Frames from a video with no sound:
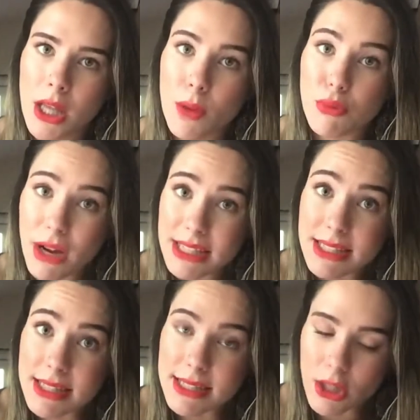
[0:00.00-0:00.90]

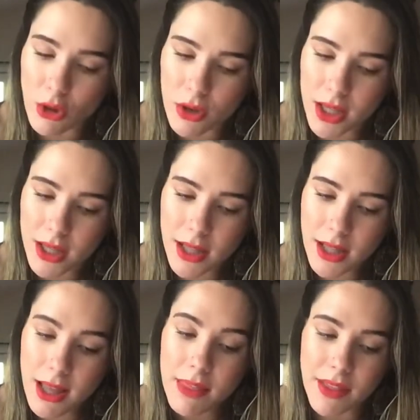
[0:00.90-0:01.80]
Pressed silk
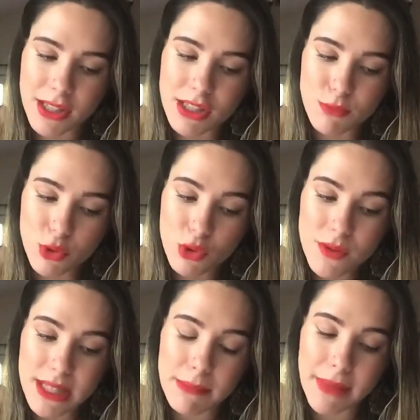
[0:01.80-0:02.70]
that
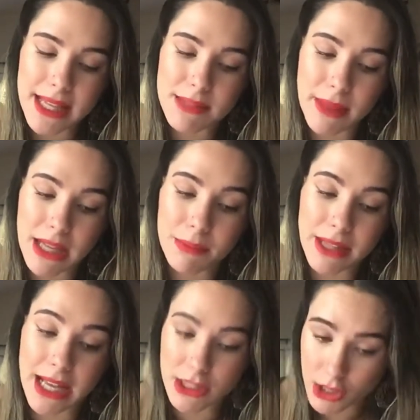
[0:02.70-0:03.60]
smooths and makes makeup
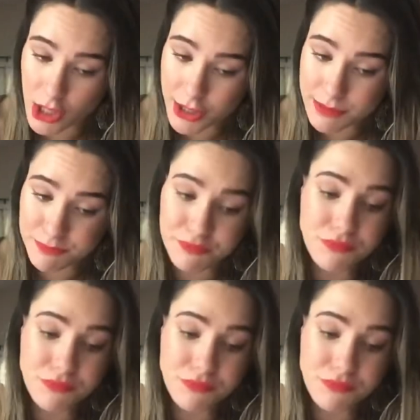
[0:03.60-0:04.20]
last longer